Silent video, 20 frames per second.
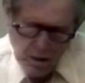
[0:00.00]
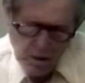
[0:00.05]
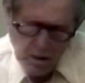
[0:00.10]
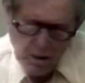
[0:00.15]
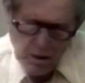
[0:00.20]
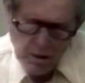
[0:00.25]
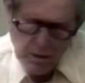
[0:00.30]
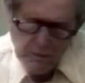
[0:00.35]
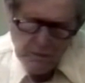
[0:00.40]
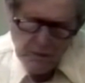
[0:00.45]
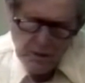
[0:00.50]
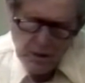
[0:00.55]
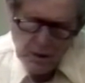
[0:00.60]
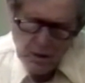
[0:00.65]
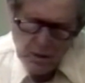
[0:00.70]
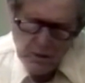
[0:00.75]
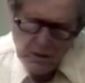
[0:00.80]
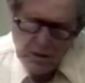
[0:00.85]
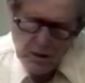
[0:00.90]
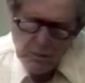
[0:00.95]

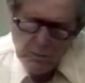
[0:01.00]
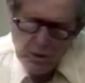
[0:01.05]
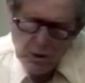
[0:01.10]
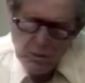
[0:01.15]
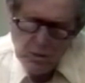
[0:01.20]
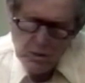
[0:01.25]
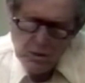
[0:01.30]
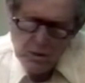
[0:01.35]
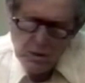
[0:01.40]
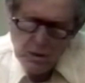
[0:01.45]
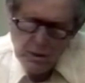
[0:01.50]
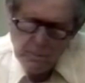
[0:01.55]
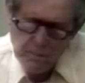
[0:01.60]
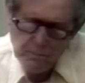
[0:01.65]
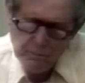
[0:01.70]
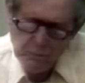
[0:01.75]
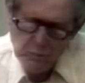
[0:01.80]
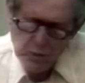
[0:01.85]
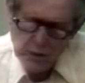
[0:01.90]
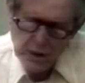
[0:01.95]
Earth community.
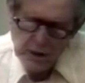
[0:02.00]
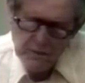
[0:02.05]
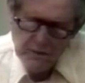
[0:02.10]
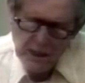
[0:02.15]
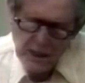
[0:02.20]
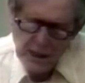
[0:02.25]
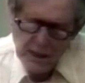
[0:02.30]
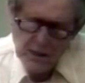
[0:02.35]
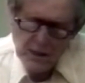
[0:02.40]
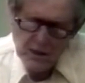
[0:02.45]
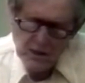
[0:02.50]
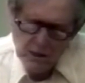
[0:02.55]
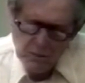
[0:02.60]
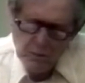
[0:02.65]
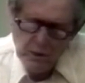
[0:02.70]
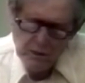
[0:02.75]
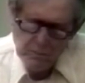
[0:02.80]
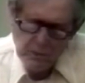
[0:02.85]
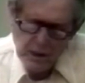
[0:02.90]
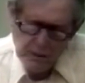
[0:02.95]
We have the
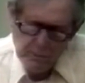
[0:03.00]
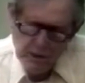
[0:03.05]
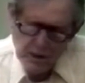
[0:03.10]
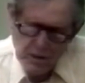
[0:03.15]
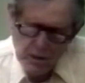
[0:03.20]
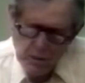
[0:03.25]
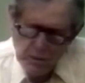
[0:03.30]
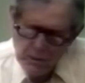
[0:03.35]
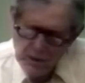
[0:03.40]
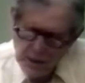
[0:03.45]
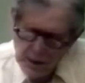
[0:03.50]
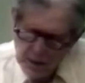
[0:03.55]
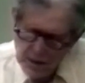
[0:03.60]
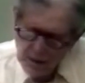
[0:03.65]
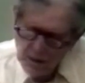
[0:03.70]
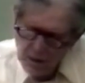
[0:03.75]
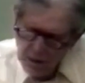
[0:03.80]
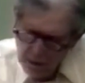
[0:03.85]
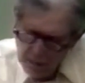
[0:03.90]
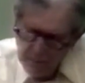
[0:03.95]
what might be called the
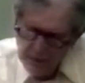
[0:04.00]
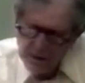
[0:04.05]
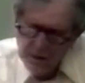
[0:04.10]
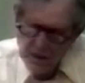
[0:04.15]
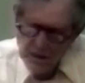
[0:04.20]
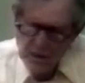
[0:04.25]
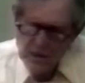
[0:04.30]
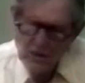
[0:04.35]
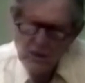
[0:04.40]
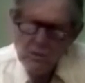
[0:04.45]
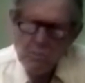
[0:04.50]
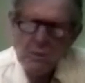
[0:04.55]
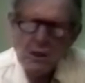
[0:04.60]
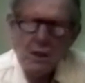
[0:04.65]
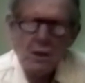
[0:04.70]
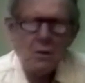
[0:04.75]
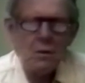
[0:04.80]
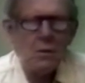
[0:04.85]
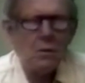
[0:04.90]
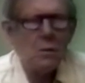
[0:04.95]
economic
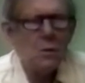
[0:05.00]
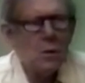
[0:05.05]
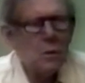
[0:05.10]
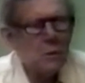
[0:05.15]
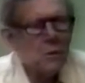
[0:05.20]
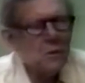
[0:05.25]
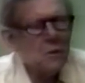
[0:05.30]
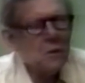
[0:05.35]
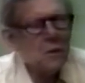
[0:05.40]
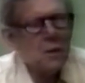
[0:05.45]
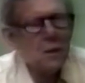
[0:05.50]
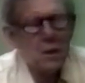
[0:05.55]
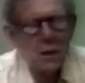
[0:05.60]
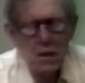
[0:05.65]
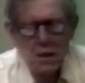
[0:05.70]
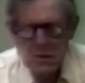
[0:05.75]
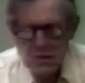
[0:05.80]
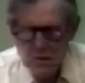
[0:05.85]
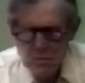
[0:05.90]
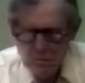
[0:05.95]
aspect, the nourishing
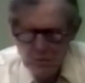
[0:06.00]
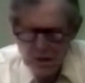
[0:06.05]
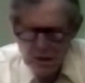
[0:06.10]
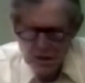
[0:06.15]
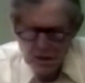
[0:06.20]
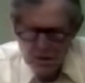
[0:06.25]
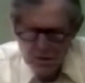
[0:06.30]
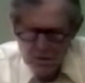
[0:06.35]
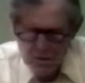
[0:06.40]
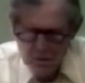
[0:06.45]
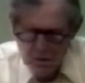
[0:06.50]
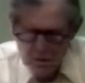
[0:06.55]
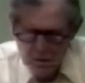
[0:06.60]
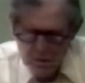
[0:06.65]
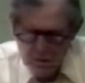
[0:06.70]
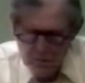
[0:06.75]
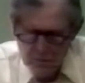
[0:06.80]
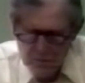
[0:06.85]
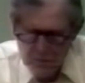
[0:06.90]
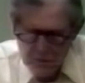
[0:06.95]
aspect
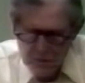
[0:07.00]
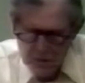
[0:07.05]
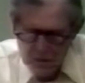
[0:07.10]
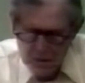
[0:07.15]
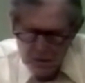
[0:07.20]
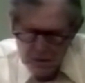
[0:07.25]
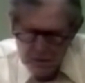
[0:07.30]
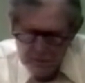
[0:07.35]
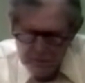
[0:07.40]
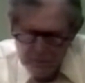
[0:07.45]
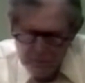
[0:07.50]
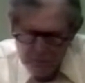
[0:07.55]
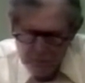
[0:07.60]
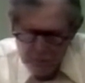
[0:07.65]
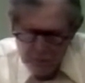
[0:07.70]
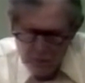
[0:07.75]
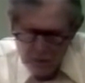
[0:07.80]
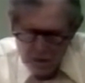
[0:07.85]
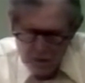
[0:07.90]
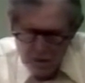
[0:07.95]
of the
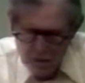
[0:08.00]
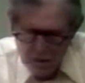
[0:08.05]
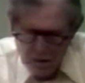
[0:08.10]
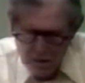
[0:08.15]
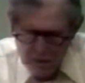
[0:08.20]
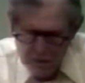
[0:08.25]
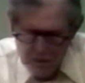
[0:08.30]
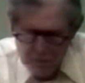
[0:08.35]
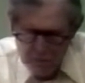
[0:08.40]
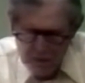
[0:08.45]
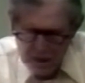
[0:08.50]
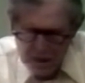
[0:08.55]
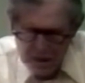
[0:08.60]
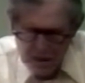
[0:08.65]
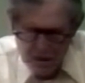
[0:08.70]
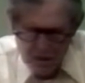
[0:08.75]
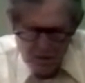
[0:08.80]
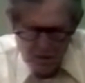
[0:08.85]
planet